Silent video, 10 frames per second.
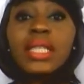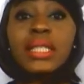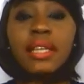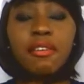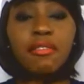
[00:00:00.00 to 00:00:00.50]

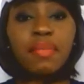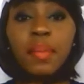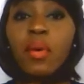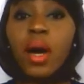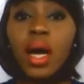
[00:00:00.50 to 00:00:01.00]
this set of
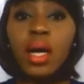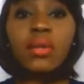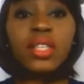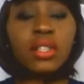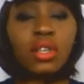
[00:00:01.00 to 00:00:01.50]
people are
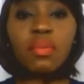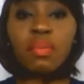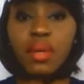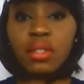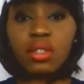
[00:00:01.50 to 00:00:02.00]
always going to
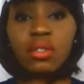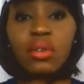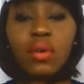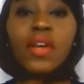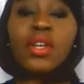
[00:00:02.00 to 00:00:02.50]
piss you
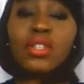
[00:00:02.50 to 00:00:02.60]
off.